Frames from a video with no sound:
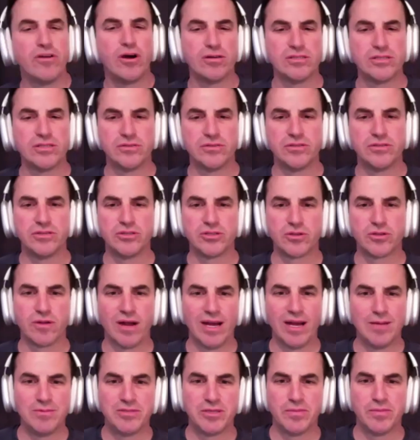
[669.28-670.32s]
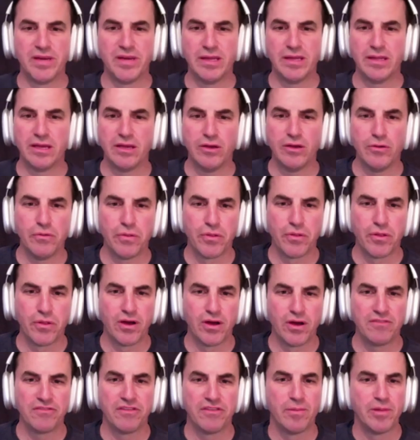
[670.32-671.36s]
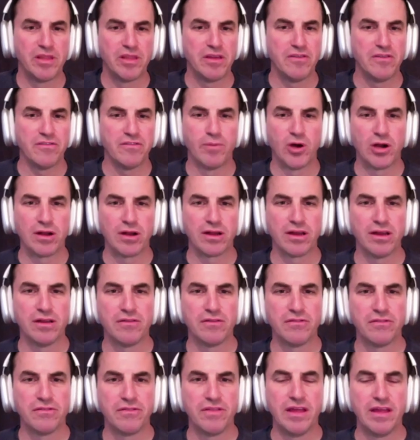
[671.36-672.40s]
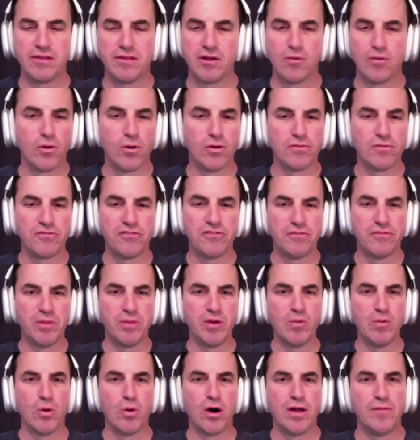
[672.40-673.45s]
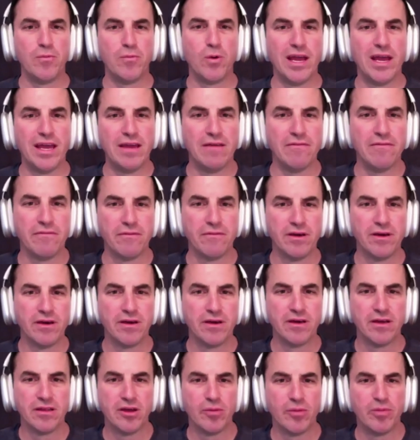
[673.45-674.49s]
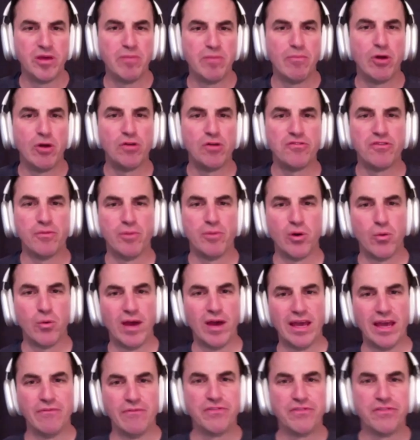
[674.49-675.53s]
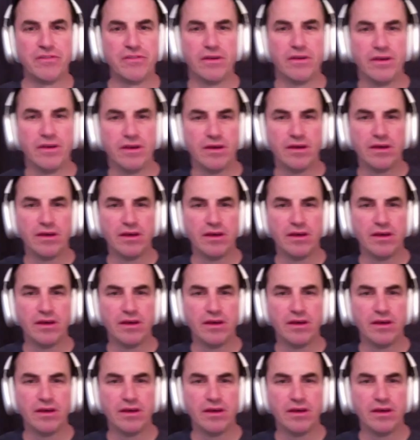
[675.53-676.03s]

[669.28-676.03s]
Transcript: had also described to me that you thought some of these markets, that there won't just be one wave, there'll be multiple waves.